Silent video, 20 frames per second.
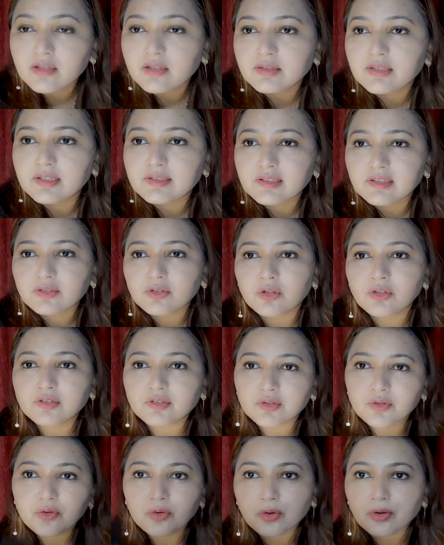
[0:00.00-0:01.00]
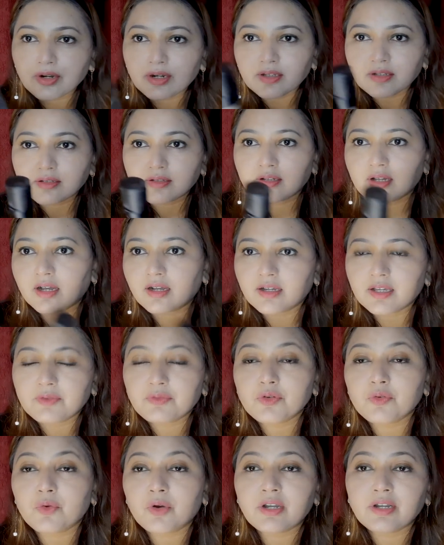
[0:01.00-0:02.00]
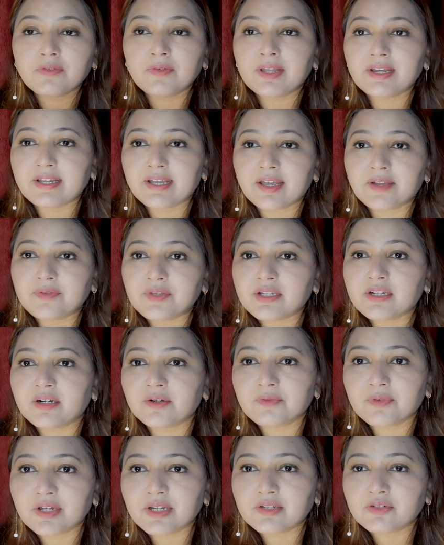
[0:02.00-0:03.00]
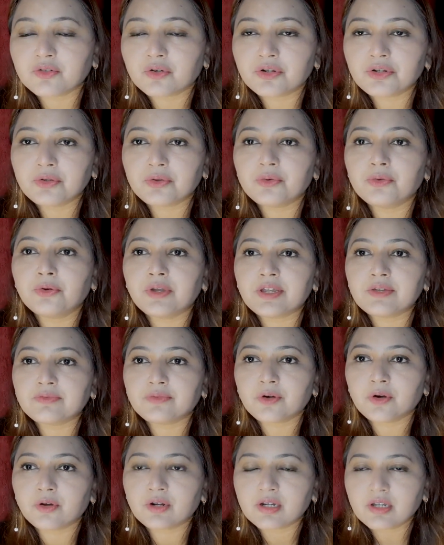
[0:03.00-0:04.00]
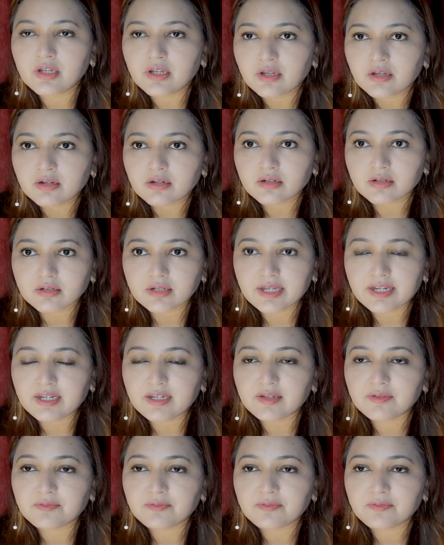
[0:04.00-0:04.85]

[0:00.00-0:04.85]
This is also good if you want a very heavy coverage or you're going for any